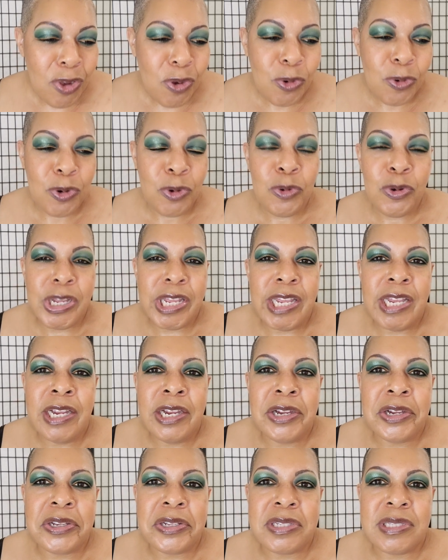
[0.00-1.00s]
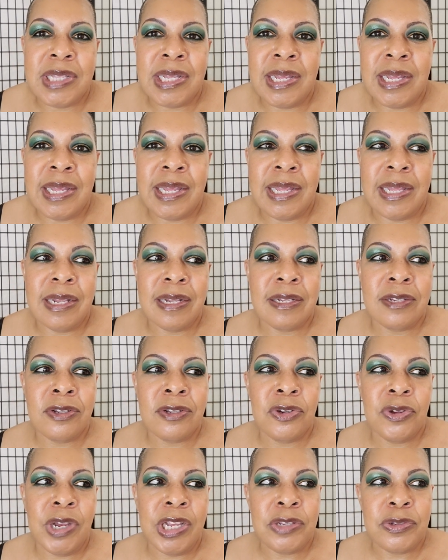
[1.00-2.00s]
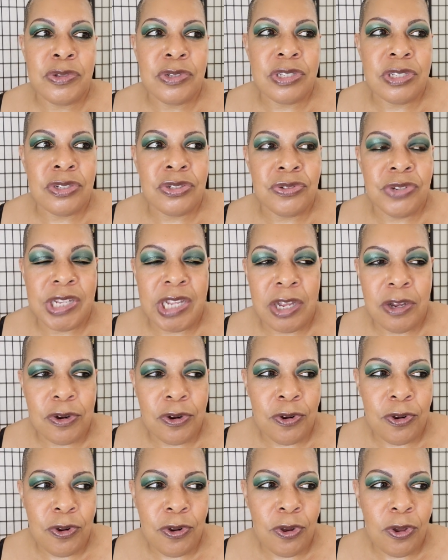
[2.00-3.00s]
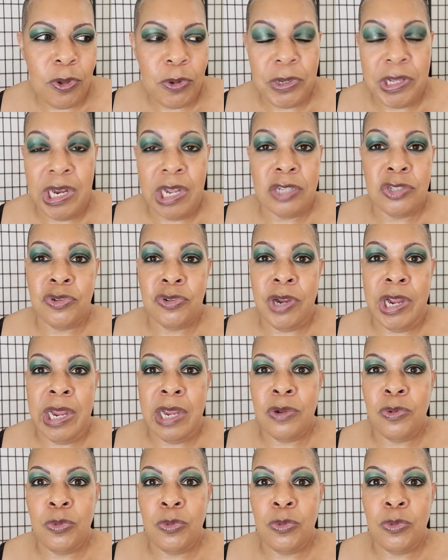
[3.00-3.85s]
well, who cares that, you know, I used to drink alcohol or that I tried